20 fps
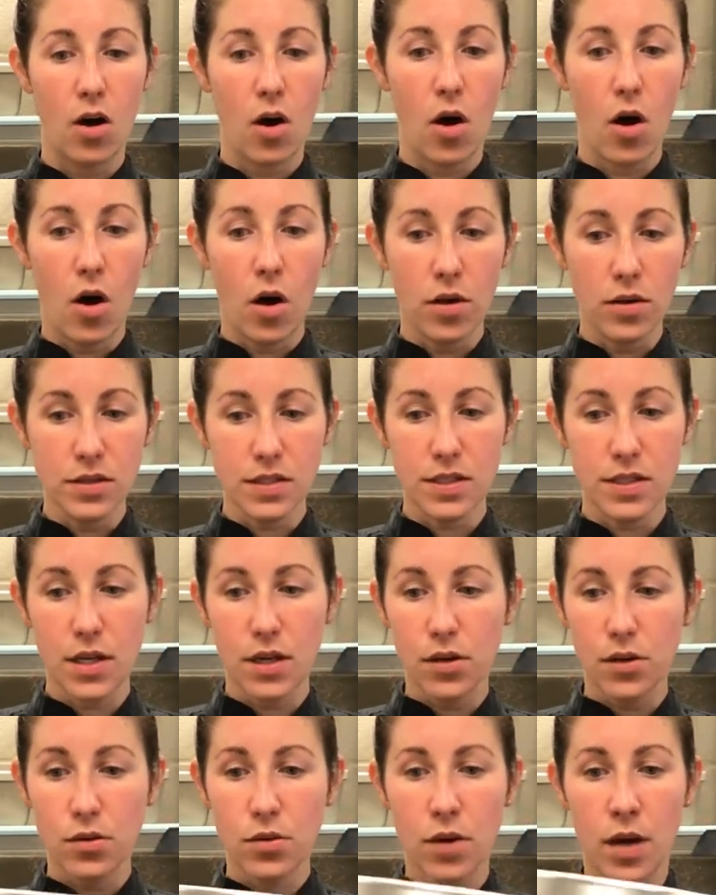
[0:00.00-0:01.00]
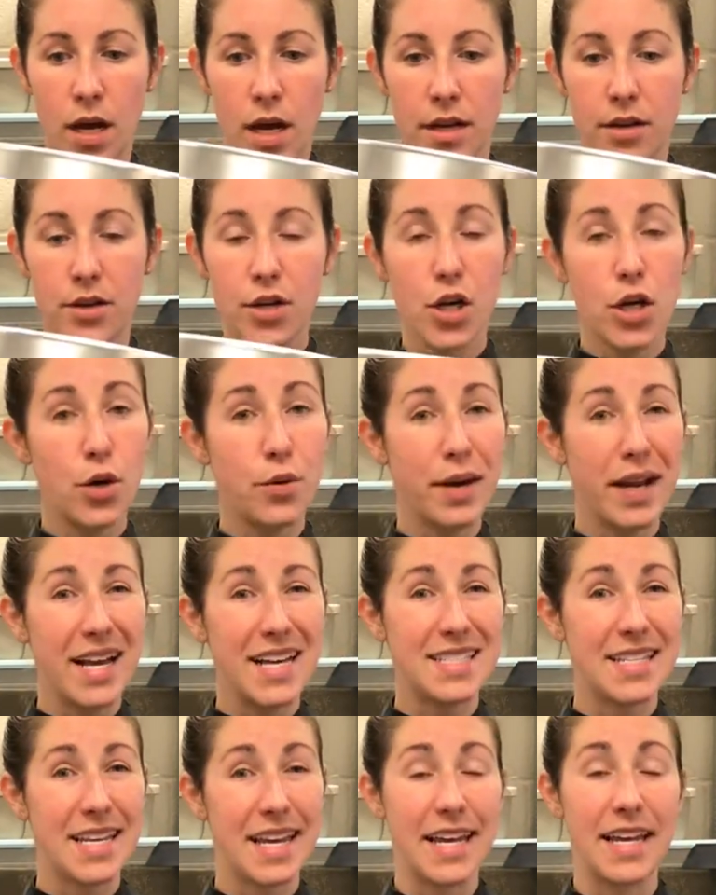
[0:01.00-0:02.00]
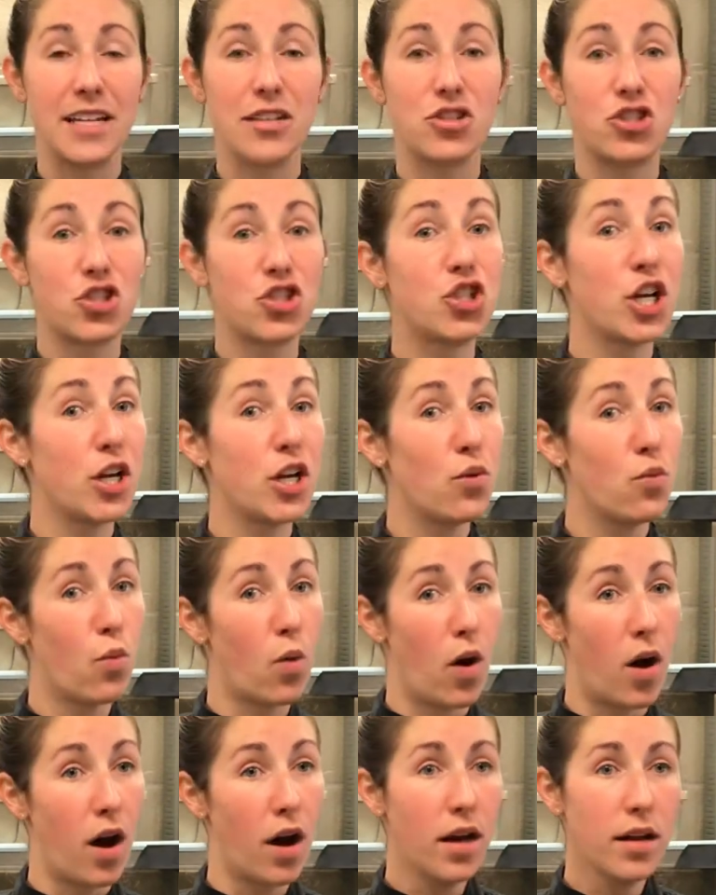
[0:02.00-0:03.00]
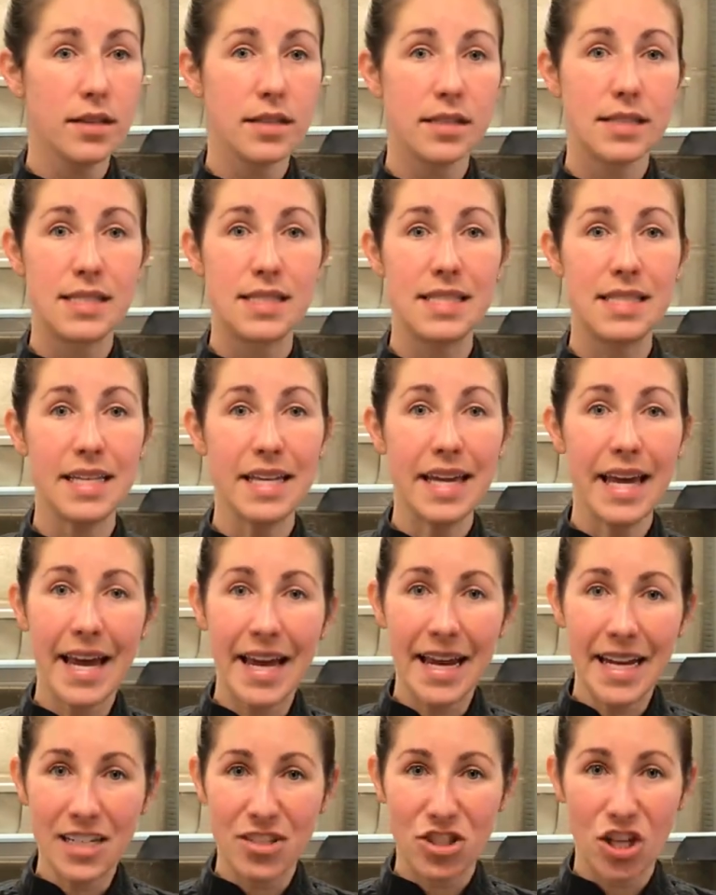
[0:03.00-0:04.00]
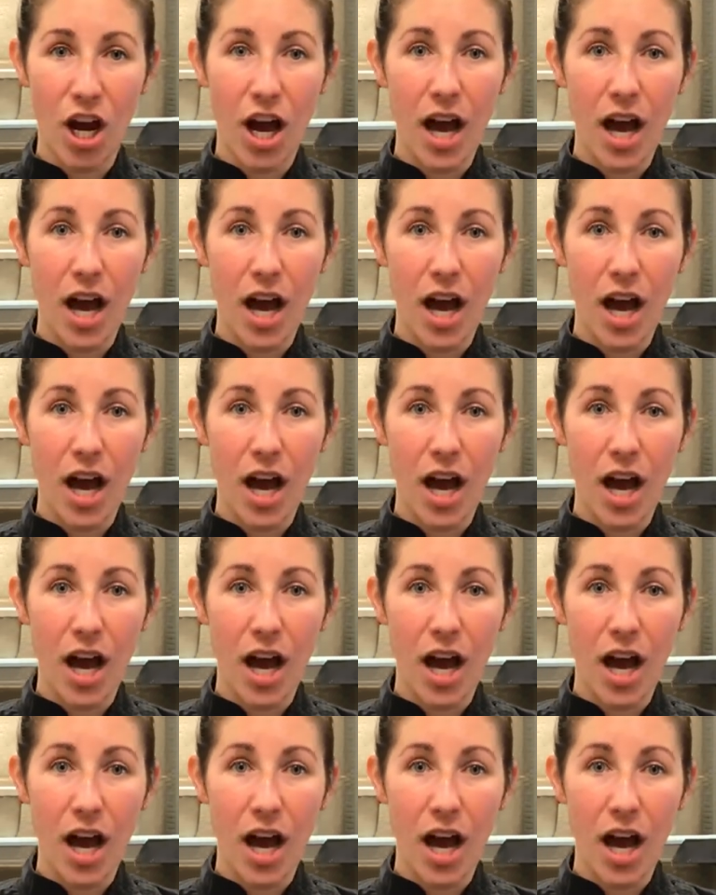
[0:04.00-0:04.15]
Also known as a chinois, C-H-I-N-O-I-S,